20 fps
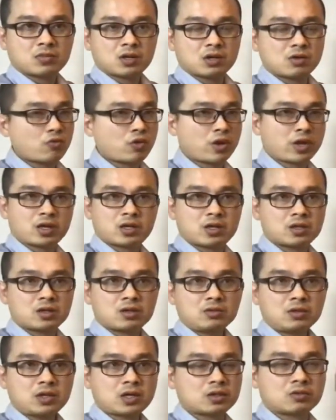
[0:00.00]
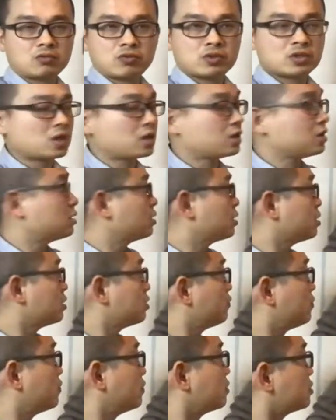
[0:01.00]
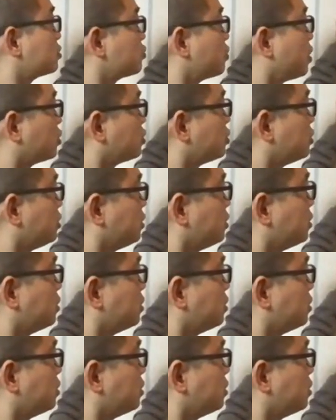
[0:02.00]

Quick needle, I don't retain needle for the structure.